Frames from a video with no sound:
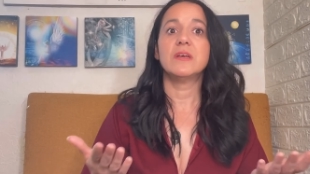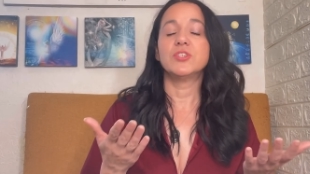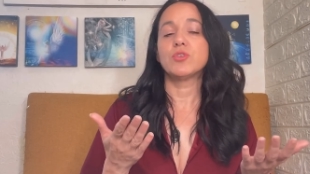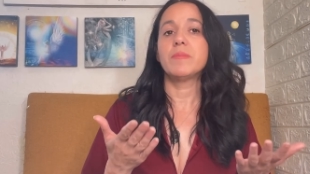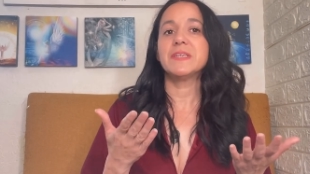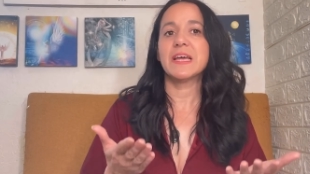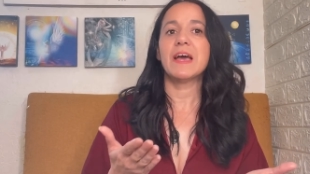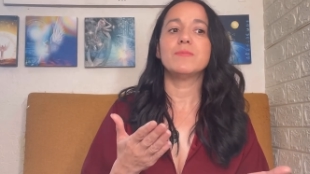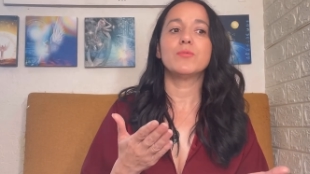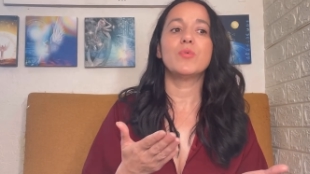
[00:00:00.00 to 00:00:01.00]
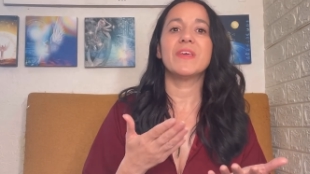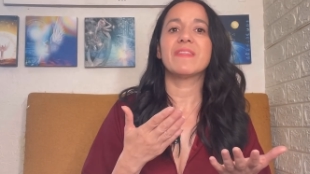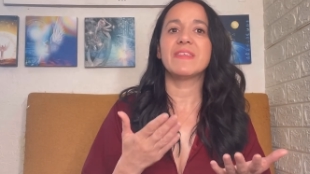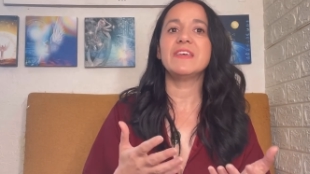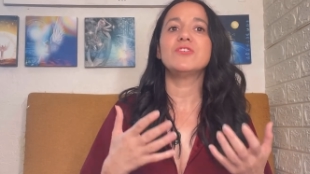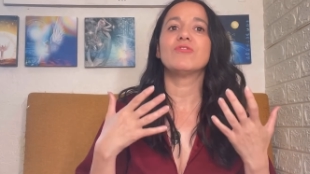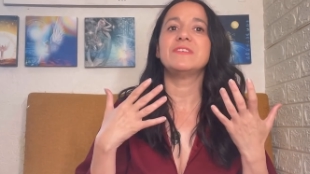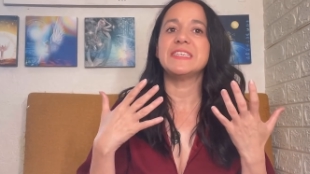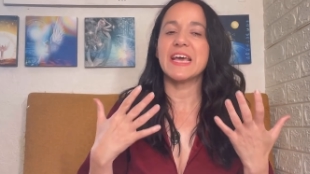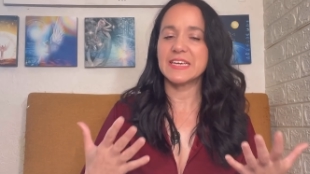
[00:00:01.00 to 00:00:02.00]
so every time we think
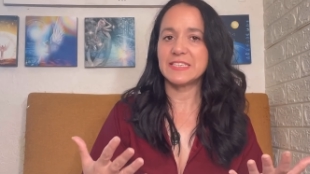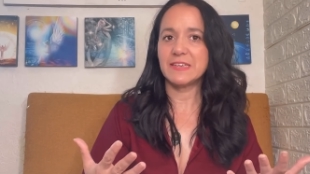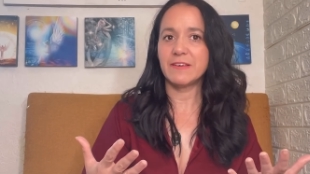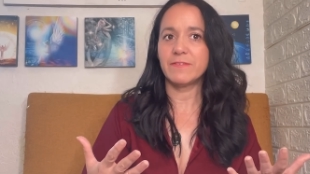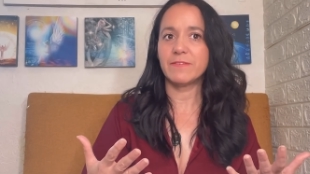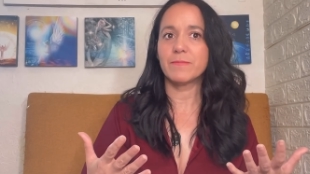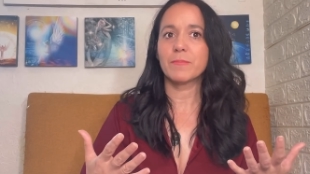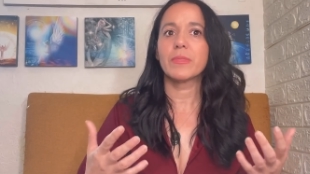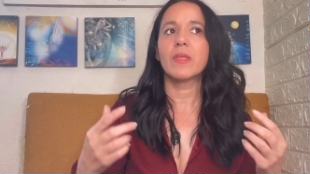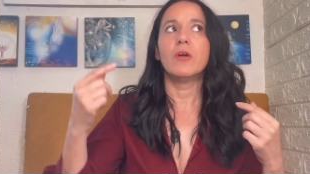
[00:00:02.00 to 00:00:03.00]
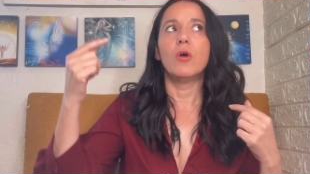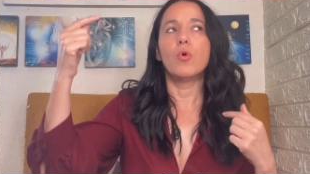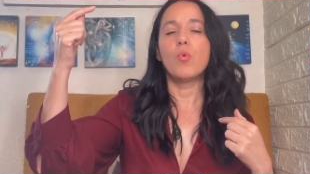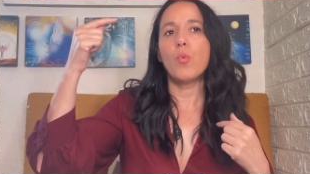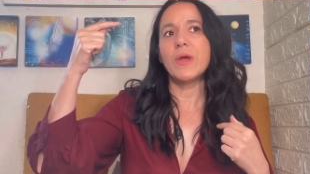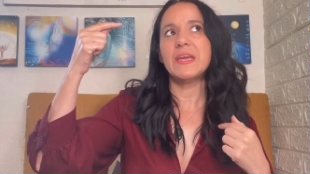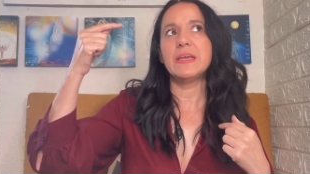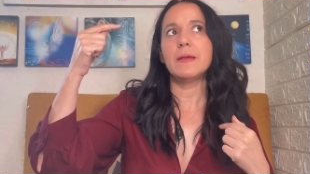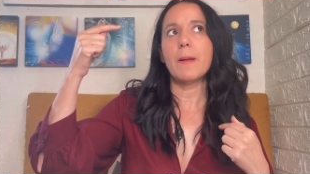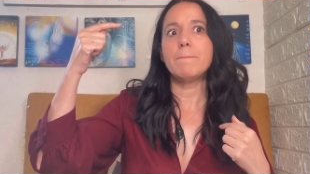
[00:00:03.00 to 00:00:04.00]
on negative
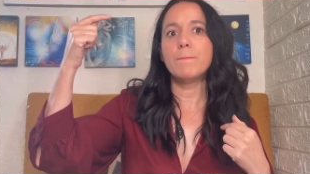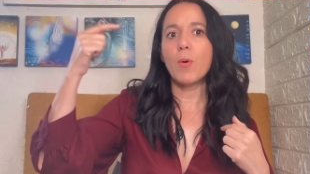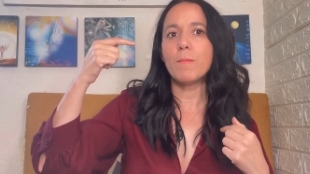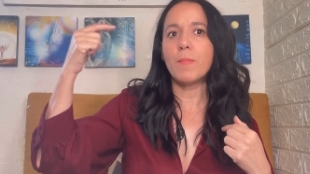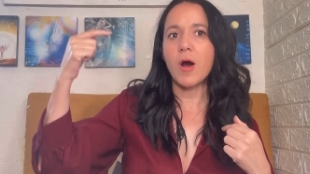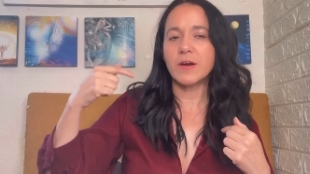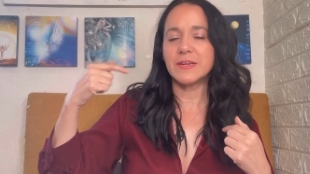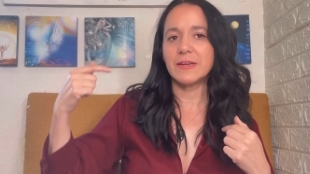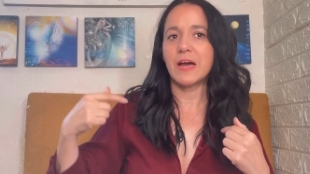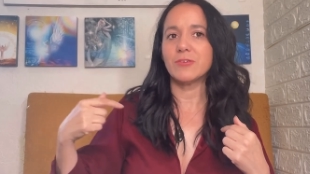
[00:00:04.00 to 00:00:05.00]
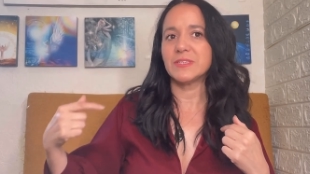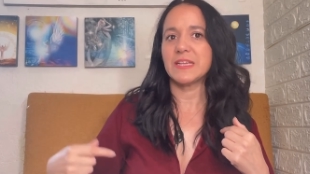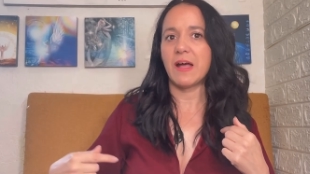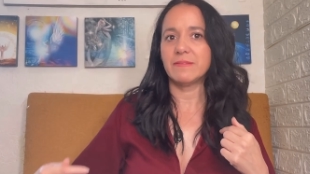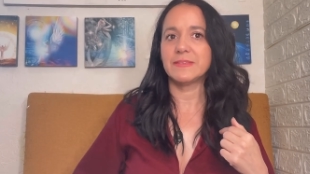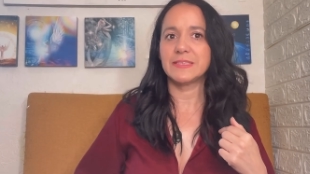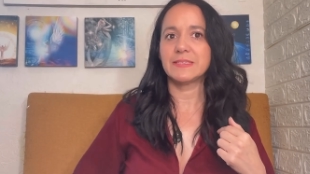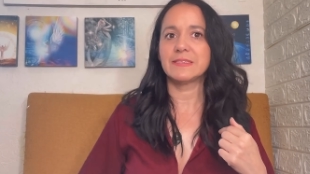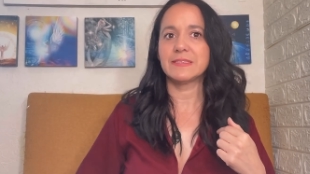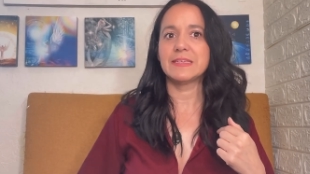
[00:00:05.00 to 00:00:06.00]
we bombarded
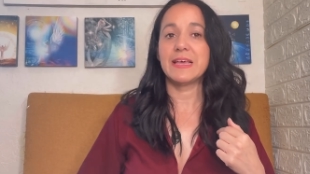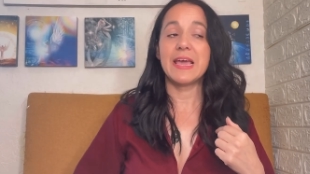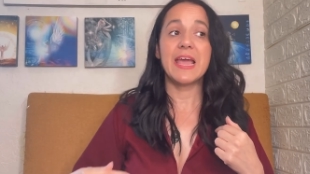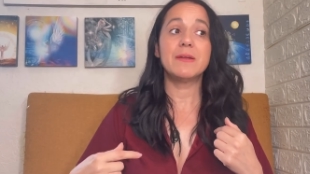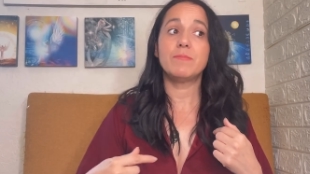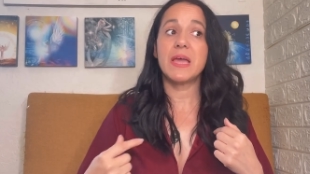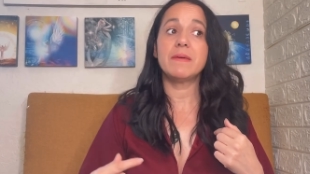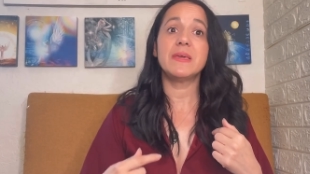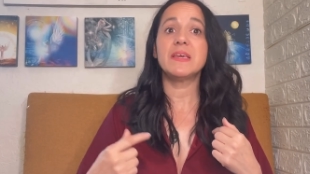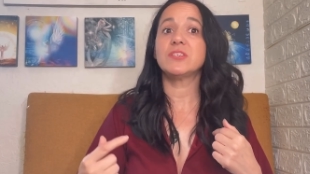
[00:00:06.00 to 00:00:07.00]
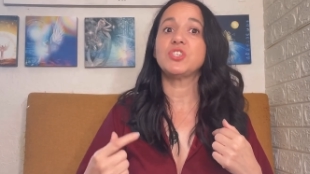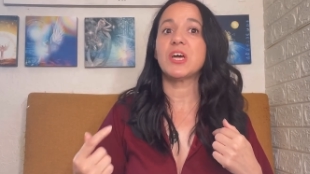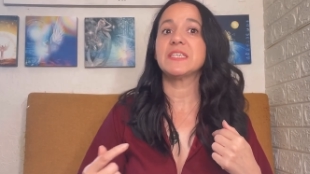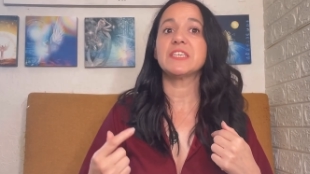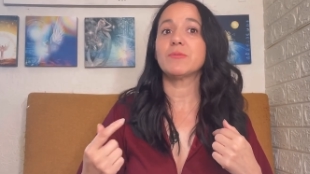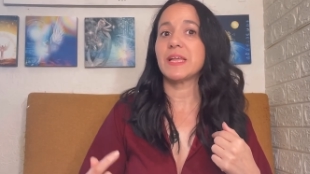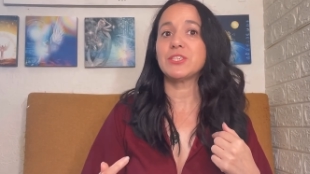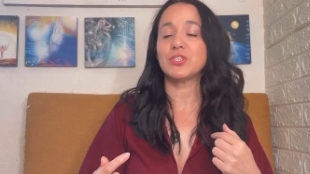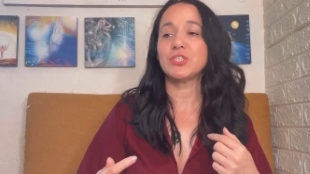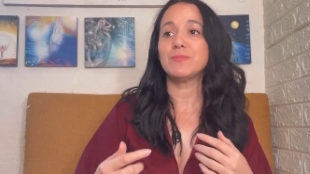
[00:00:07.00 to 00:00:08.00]
ourselves and maybe it's just in
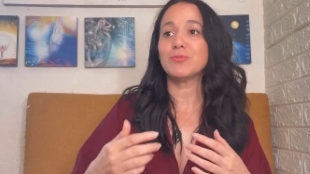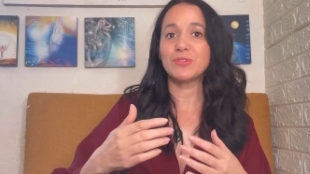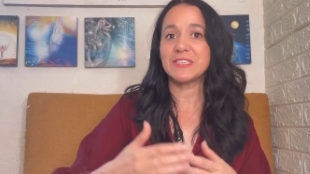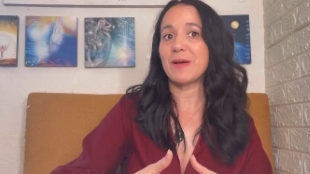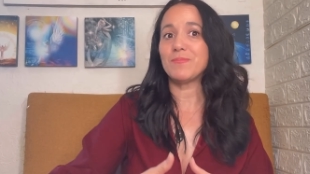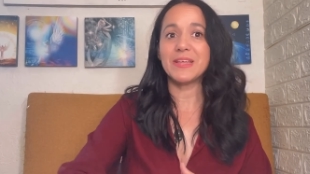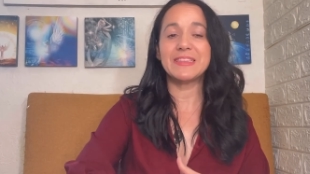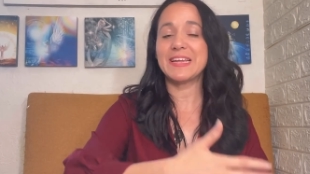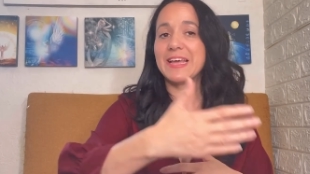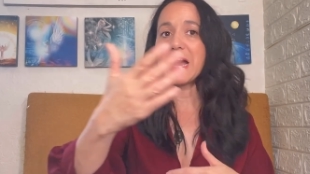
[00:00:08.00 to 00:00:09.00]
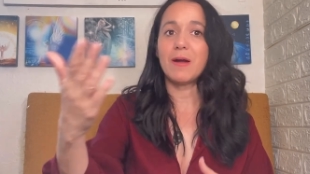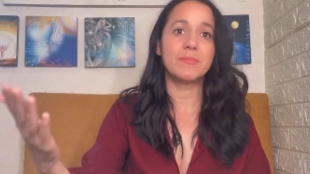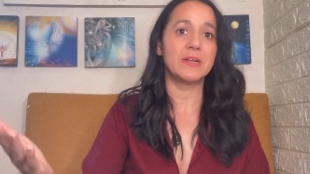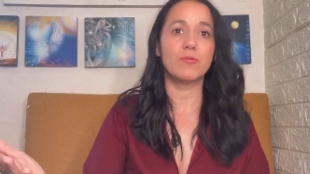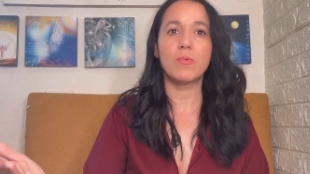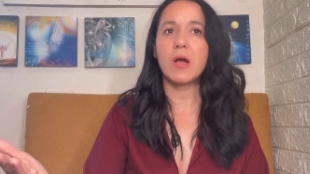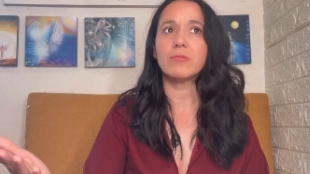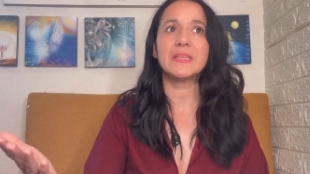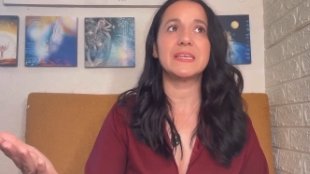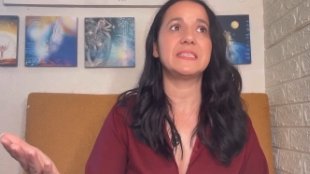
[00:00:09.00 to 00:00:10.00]
relationship to something that happened
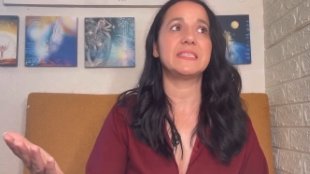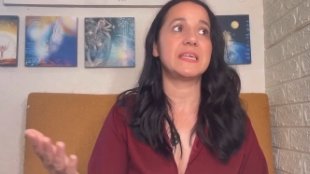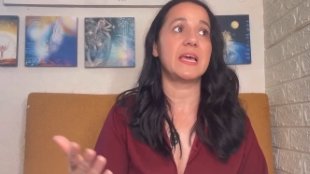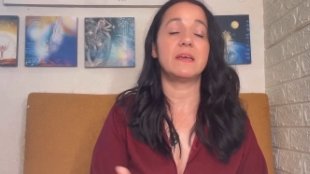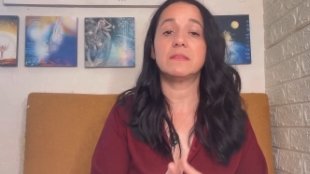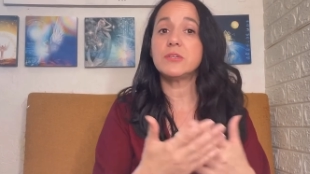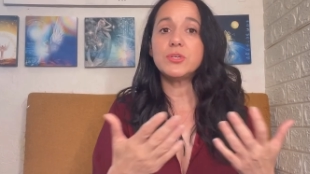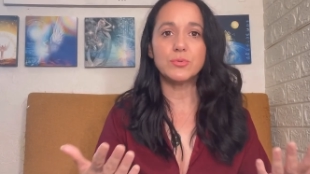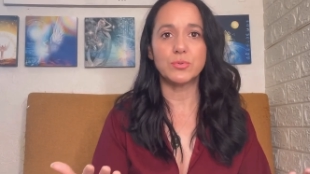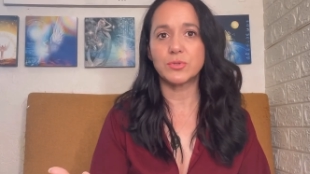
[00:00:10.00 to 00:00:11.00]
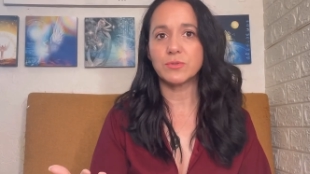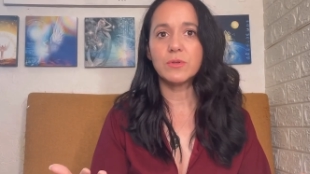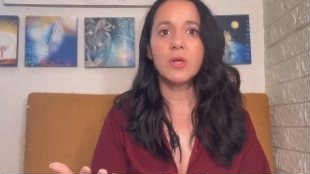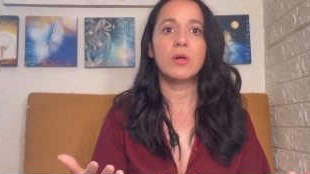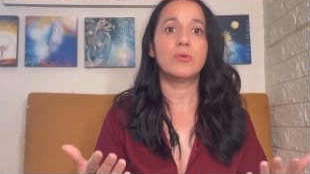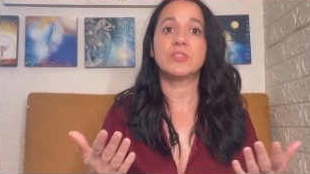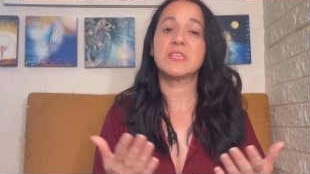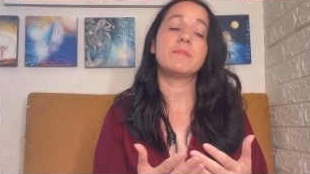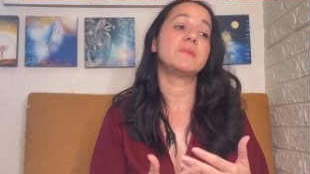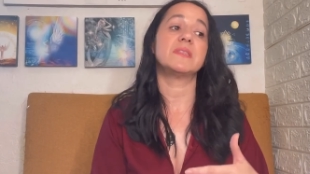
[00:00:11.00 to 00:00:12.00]
around let's say the news or
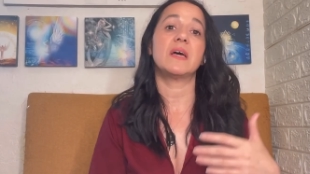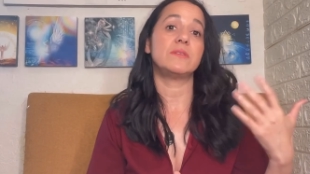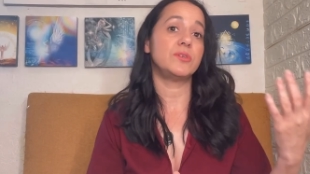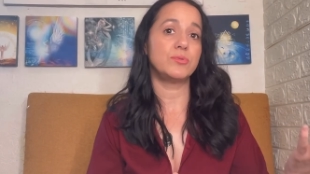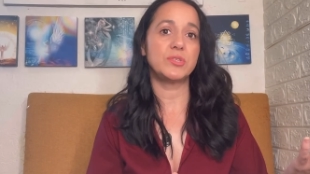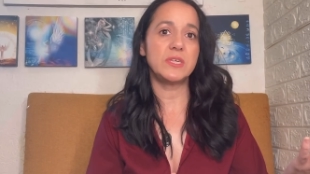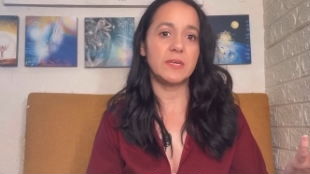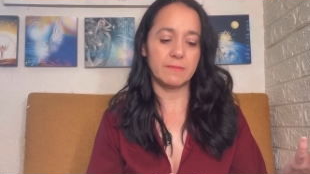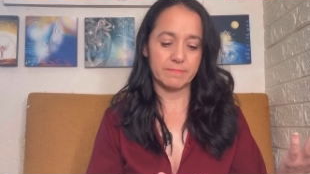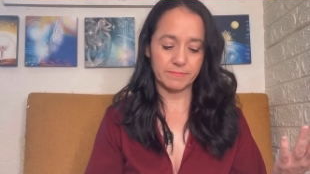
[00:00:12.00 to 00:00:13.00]
something that you see